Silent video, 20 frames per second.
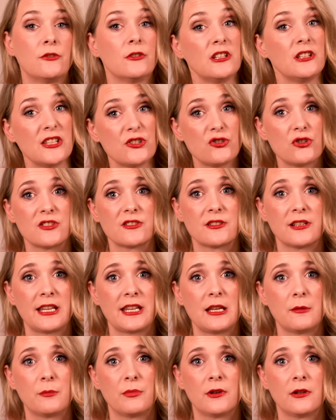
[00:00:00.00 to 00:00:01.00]

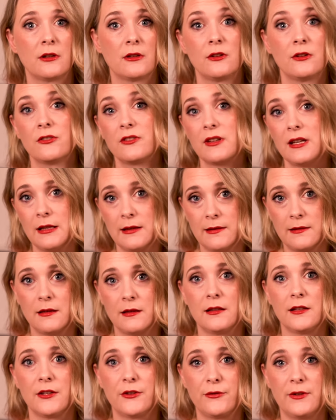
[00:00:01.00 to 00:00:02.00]
religiously, but your skin
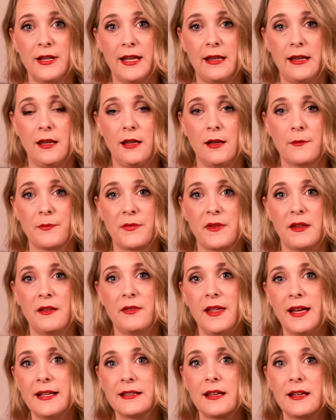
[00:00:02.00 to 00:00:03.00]
still is flaky. In
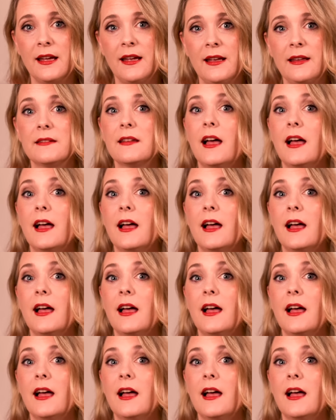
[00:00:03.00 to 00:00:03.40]
that case,